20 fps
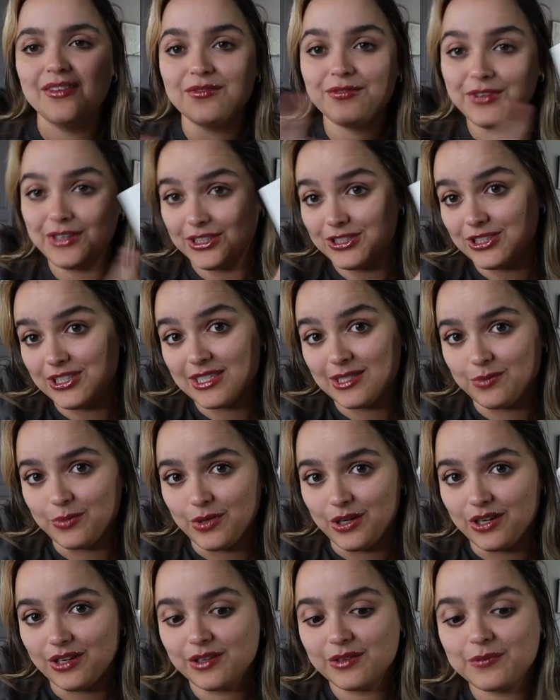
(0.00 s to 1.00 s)
finish this
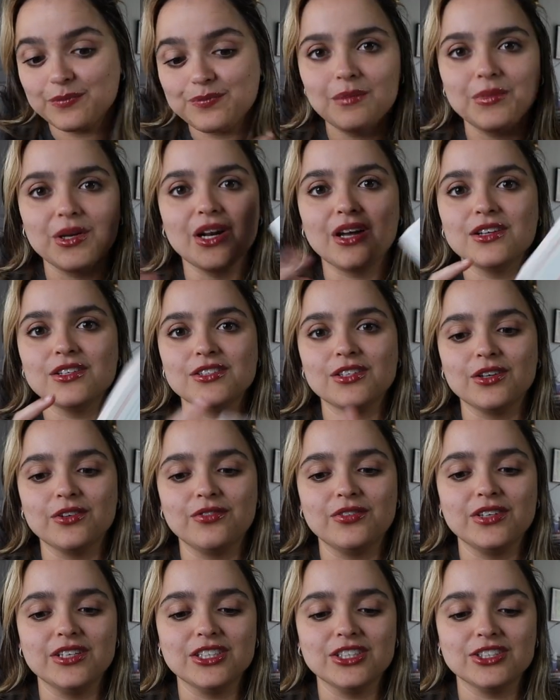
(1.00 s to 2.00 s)
book, but also
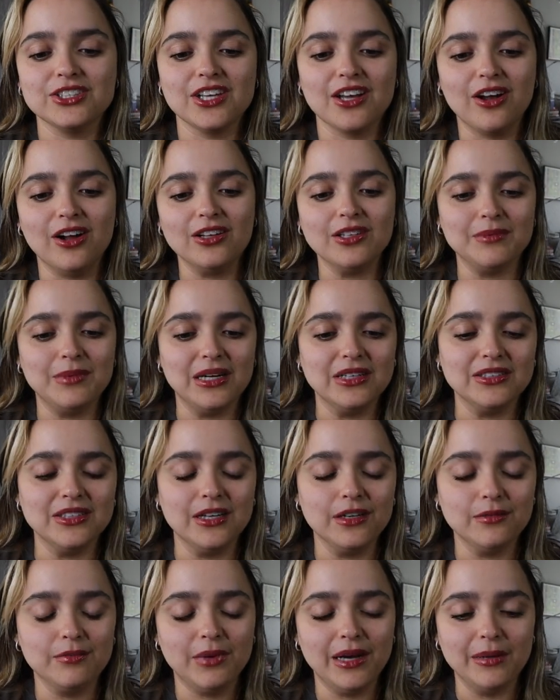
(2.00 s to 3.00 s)
finish All About
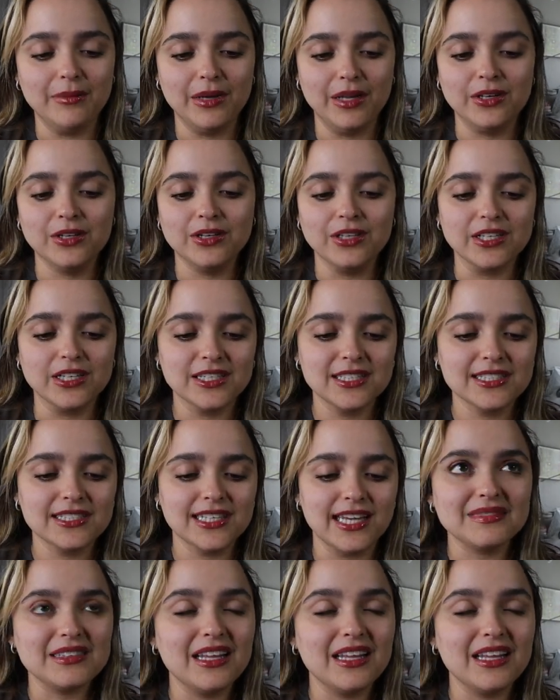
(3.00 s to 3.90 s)
Love by Bell Hooks.